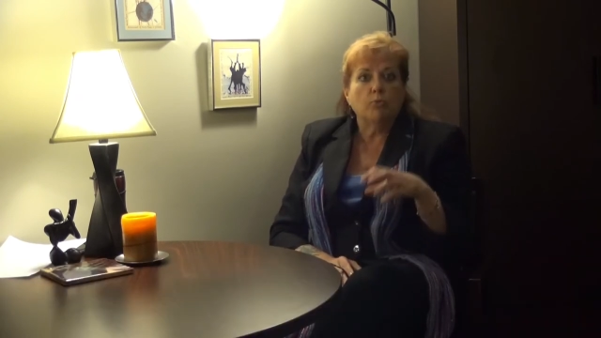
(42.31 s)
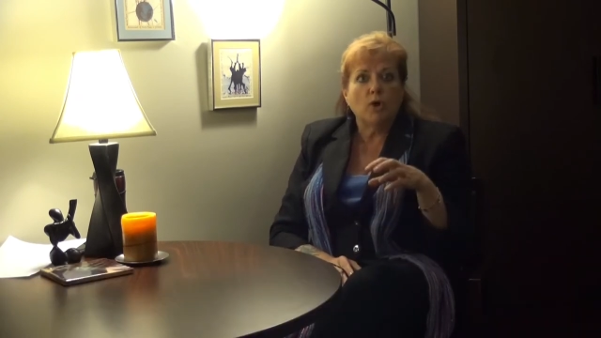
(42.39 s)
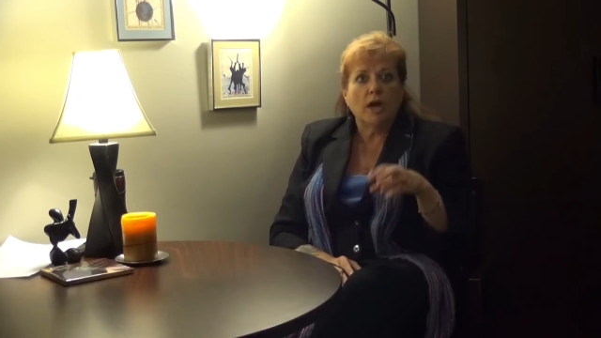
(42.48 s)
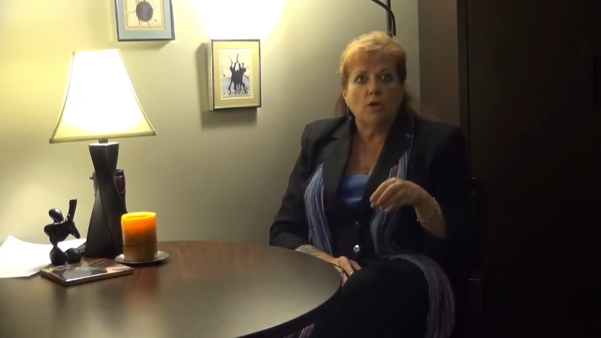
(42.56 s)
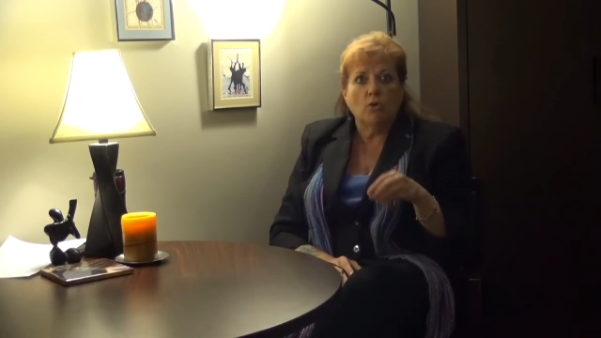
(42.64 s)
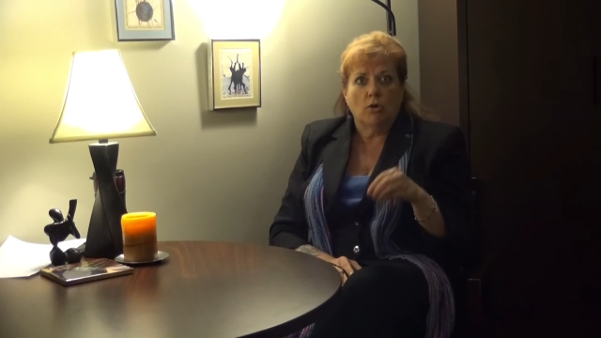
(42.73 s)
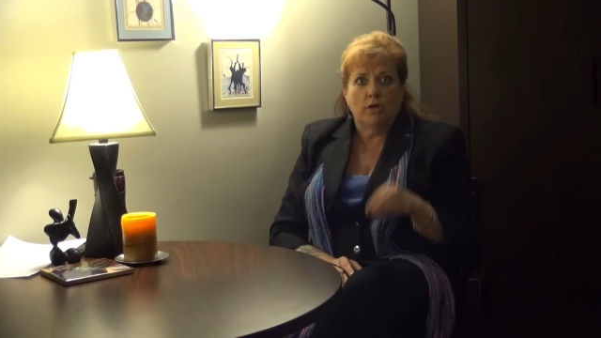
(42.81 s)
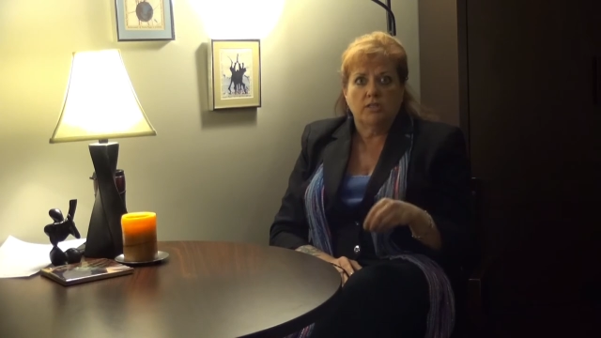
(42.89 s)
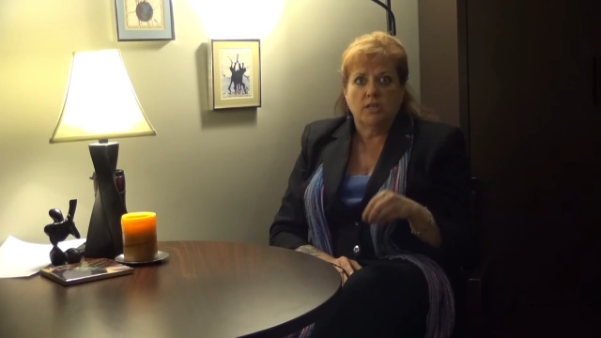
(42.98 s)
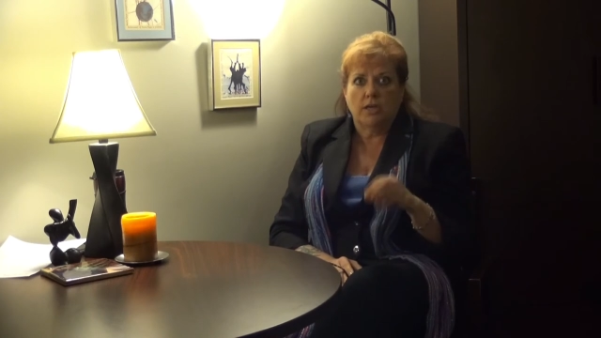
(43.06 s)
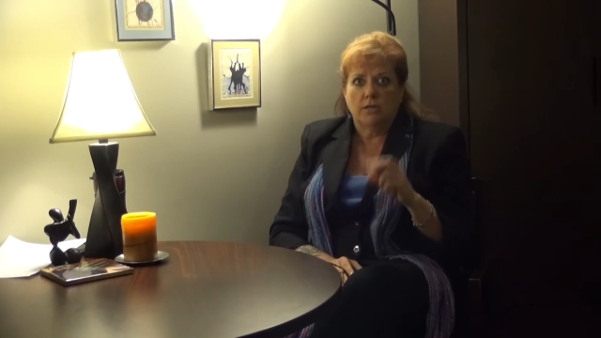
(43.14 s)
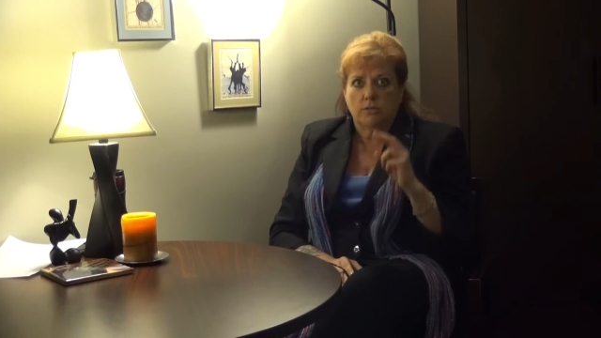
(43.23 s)

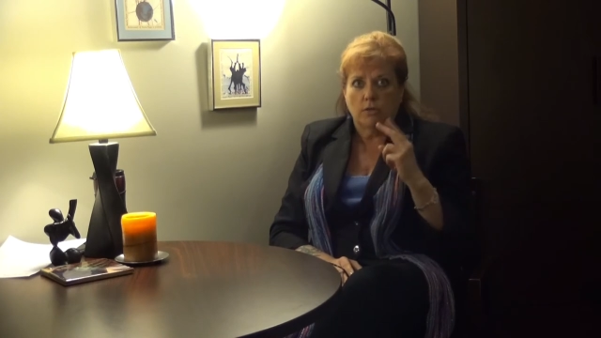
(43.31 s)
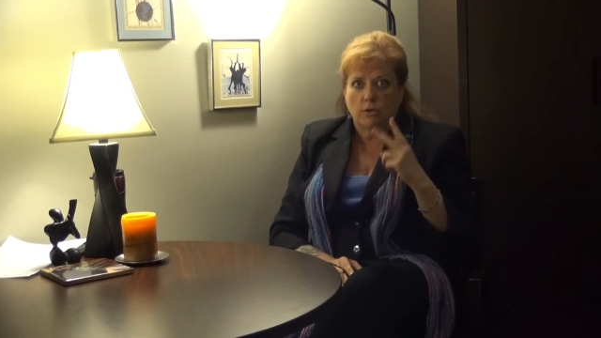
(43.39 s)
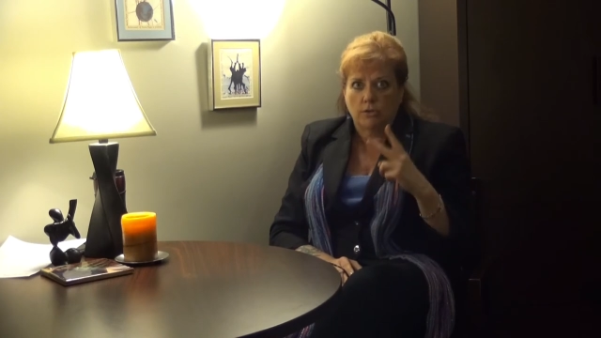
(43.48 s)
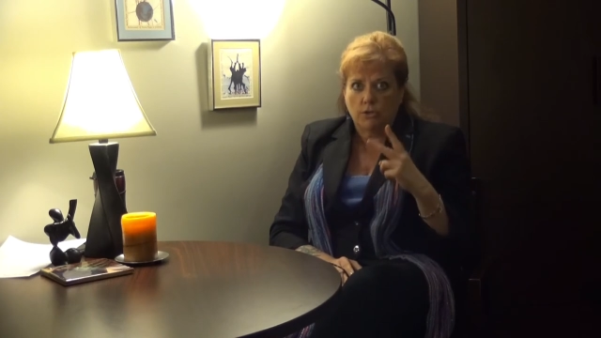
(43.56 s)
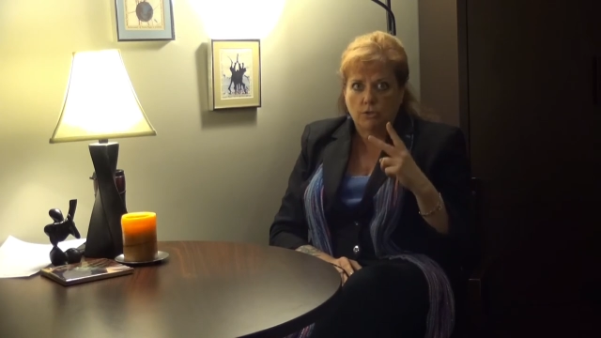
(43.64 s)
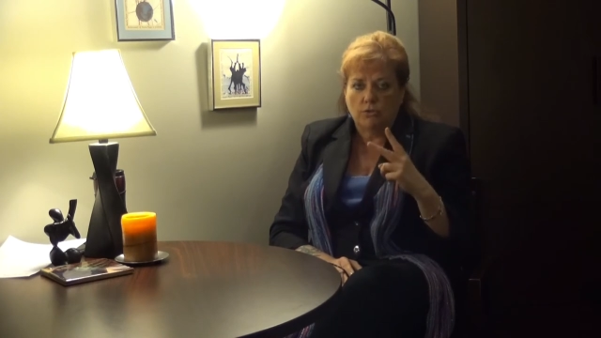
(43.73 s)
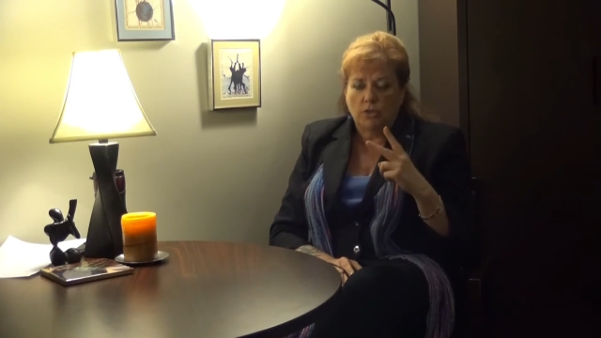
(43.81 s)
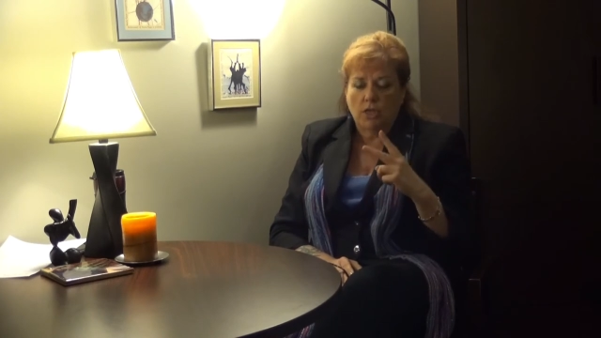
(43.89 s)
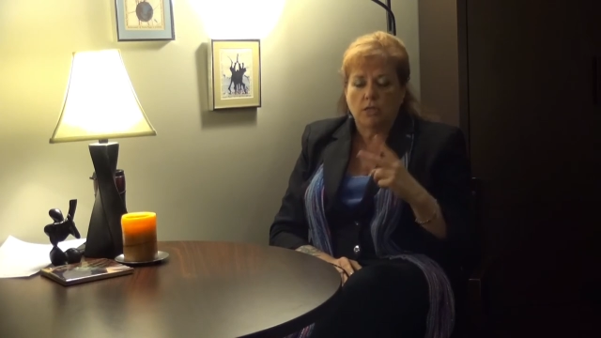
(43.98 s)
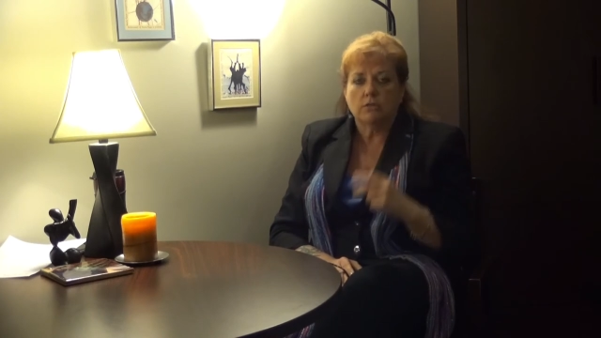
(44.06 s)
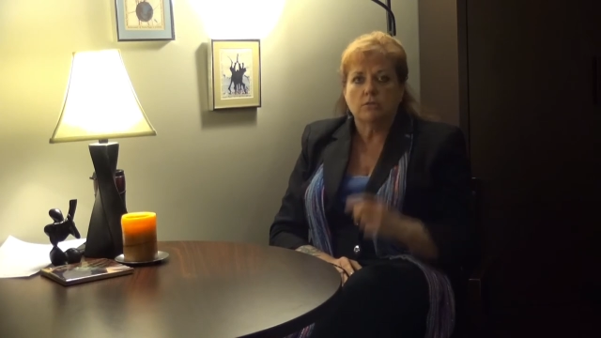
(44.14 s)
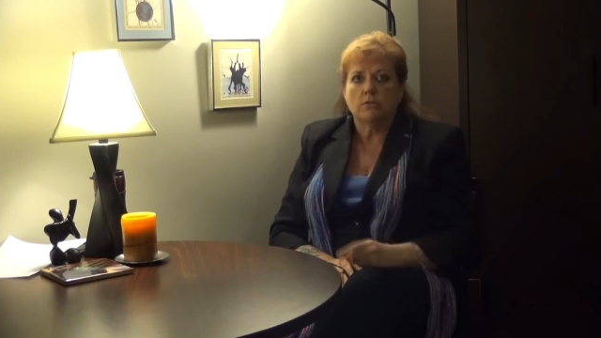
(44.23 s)
prioritize are two
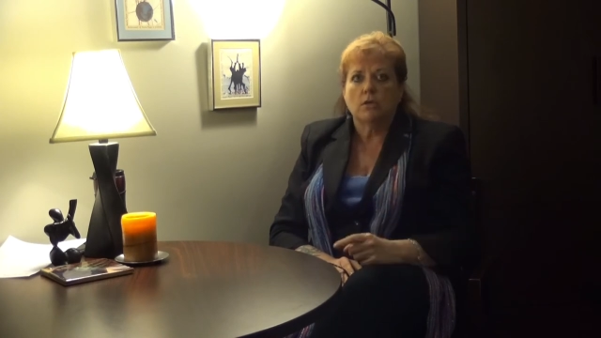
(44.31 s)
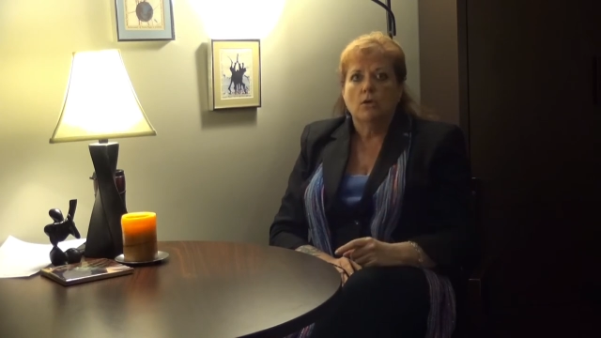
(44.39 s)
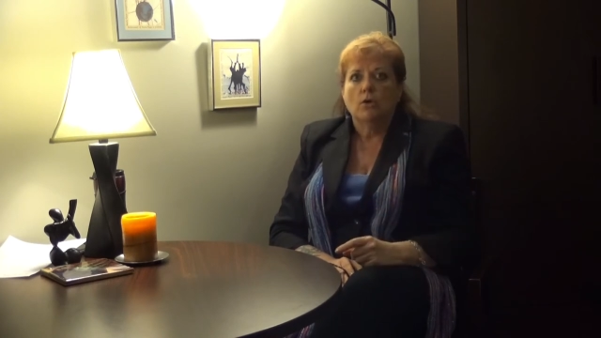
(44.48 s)
things.